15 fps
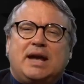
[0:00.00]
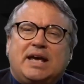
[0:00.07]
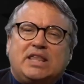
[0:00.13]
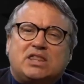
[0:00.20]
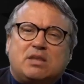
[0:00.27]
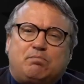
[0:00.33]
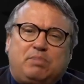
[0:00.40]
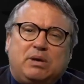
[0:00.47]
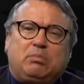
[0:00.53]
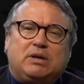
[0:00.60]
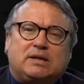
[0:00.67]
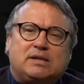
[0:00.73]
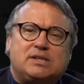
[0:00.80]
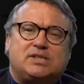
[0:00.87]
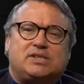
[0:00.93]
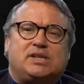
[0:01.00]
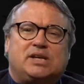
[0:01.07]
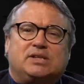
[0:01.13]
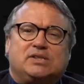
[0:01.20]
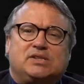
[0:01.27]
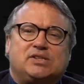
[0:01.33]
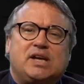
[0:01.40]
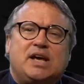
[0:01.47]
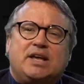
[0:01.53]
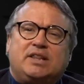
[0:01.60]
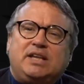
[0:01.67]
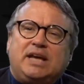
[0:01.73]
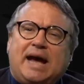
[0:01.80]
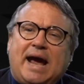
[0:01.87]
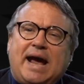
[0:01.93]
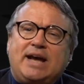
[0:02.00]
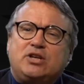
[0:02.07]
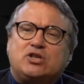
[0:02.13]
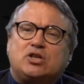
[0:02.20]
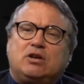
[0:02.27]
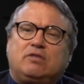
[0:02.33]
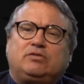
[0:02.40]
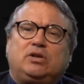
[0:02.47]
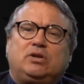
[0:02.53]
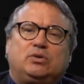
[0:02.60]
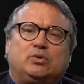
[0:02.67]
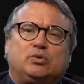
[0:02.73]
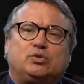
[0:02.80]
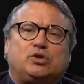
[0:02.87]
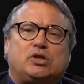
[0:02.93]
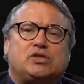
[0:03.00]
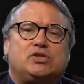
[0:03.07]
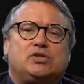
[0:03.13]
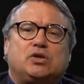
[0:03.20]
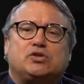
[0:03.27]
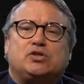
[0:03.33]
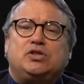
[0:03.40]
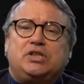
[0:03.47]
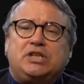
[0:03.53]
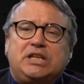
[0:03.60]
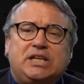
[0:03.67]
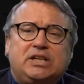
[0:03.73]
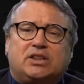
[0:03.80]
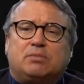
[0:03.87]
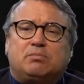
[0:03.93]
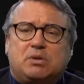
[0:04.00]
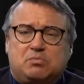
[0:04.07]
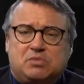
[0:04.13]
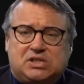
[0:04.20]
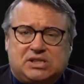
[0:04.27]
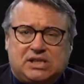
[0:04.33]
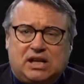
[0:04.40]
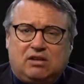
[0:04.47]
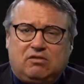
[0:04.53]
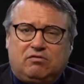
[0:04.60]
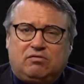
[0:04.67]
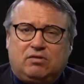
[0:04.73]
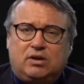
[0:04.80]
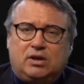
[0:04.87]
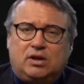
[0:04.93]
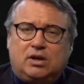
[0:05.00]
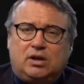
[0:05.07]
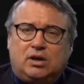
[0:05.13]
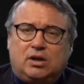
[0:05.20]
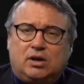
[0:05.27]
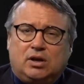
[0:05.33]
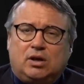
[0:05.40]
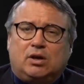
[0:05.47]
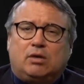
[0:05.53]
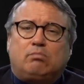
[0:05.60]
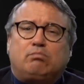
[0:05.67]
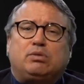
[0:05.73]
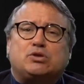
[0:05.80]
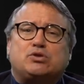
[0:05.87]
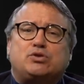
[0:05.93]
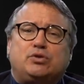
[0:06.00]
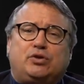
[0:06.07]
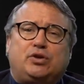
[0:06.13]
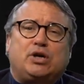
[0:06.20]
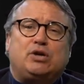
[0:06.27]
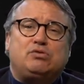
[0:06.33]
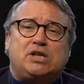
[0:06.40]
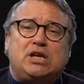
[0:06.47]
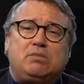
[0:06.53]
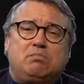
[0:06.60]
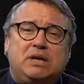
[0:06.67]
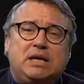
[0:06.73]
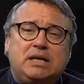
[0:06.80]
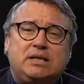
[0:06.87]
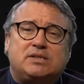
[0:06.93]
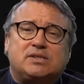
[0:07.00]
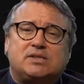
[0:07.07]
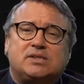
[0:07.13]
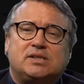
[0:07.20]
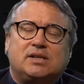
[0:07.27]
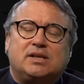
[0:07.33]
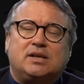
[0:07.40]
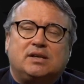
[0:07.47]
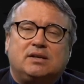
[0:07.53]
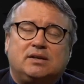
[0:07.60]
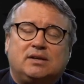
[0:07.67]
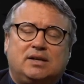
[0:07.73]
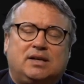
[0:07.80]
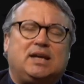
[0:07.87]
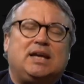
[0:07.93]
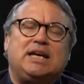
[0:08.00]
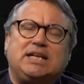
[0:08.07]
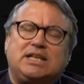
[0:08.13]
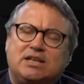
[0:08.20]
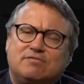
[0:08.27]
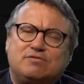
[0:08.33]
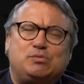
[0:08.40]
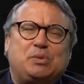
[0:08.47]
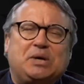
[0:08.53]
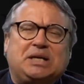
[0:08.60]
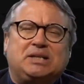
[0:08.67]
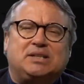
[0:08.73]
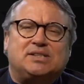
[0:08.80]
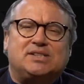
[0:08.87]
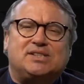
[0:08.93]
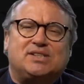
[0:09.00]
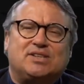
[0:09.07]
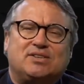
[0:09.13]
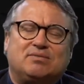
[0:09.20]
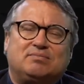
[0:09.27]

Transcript: In the biblical sense, the angel of the Lord does not need them himself, but to those he meets, he gives wings.